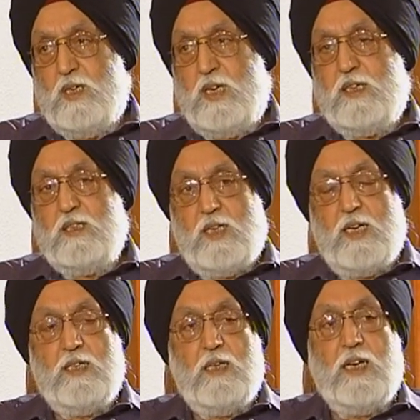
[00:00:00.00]
and
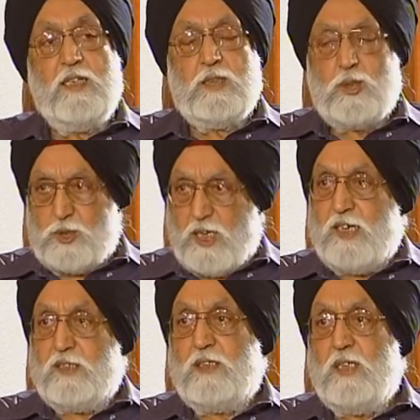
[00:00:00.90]
a
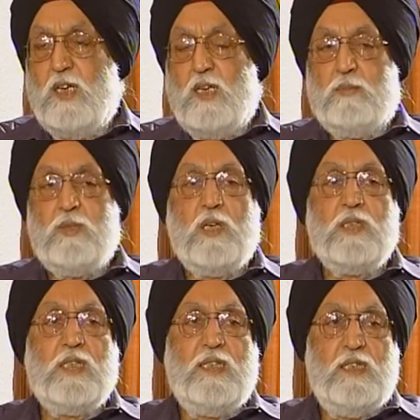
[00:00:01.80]
society,
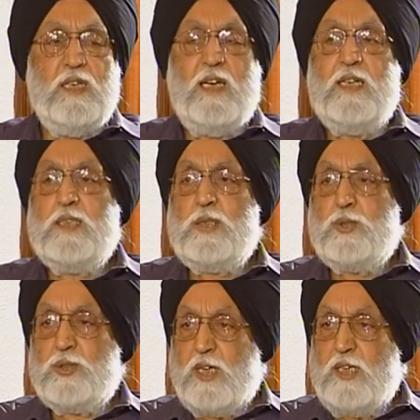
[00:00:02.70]
because India as a
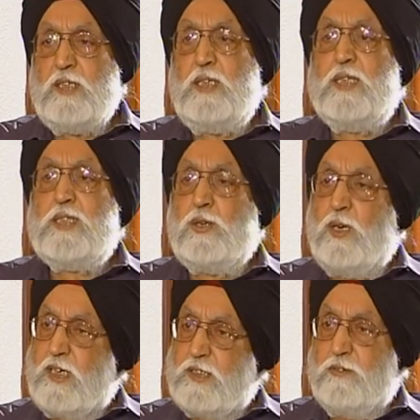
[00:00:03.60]
society, as a
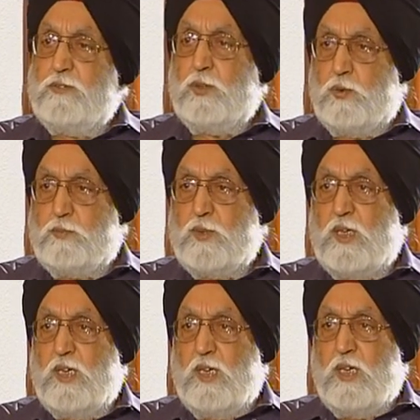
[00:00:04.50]
collective group,
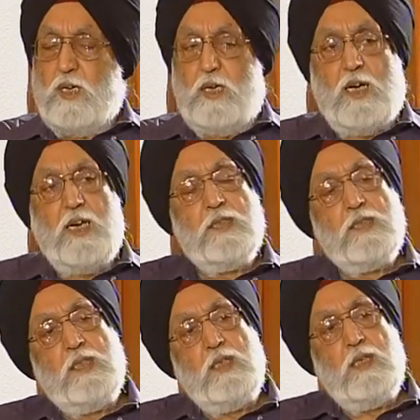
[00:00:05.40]
I
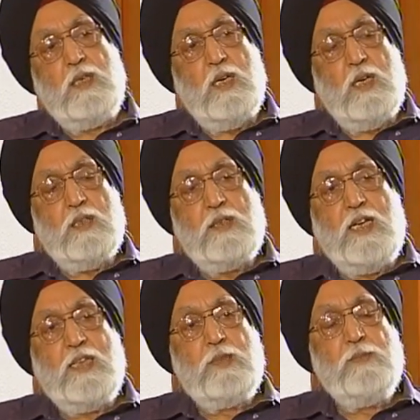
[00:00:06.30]
see the
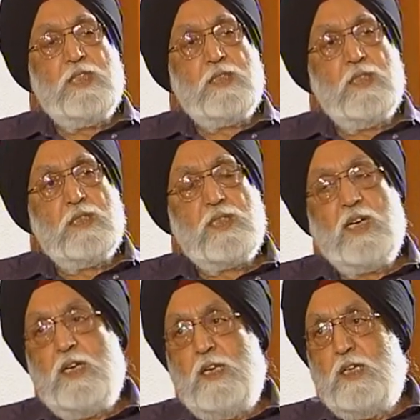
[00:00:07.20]
health minister
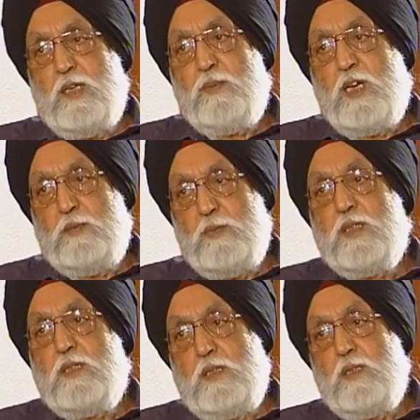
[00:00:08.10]
struggling in
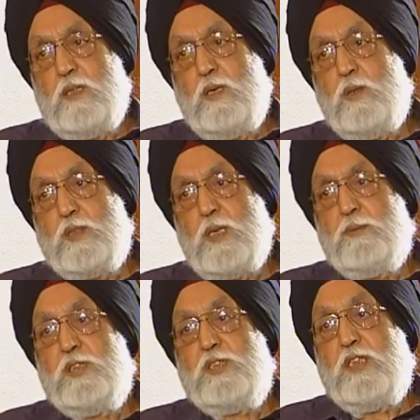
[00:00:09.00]
parliament on
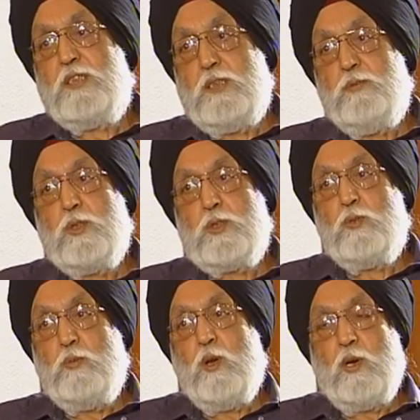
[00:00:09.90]
some of the things he wants
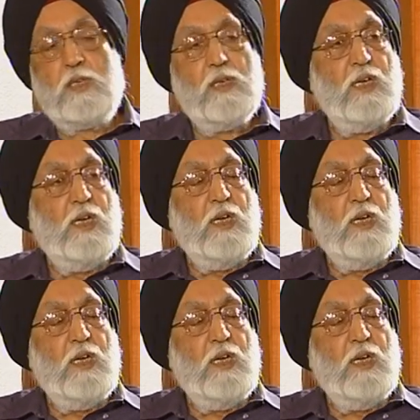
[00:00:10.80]
to block,